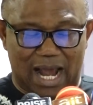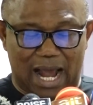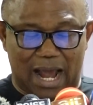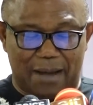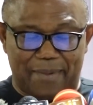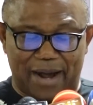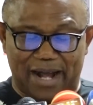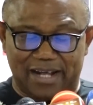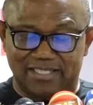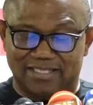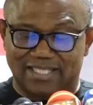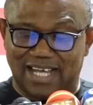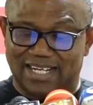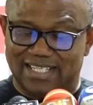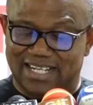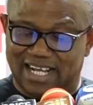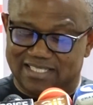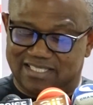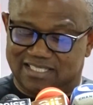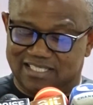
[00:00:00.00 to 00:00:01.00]
about his
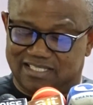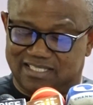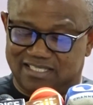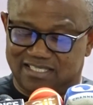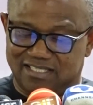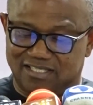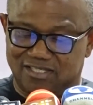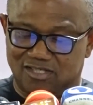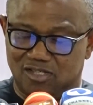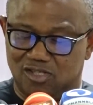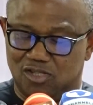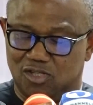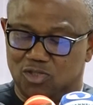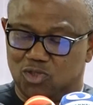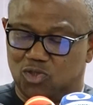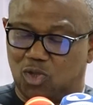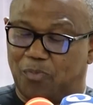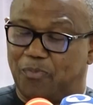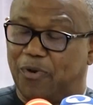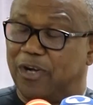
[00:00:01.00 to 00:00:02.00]
identity
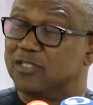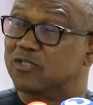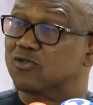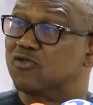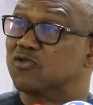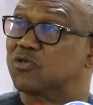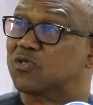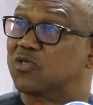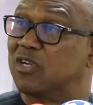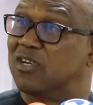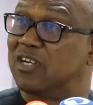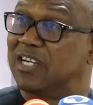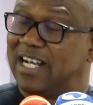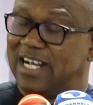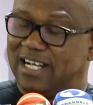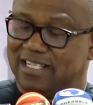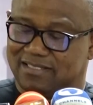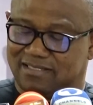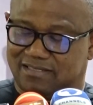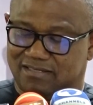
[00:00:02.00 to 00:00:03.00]
to political
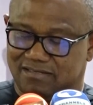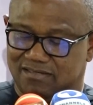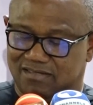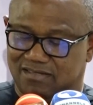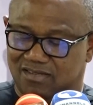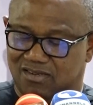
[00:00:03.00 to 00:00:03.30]
surrogates,